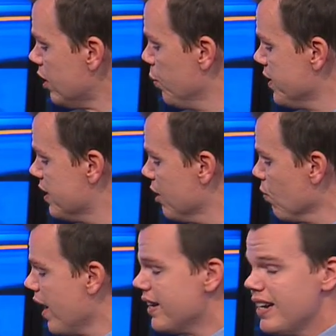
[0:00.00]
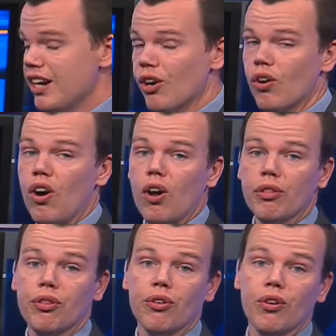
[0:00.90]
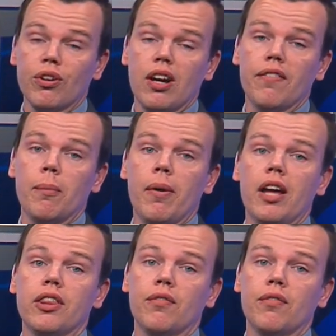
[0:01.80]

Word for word: we sit right here on the third of the month,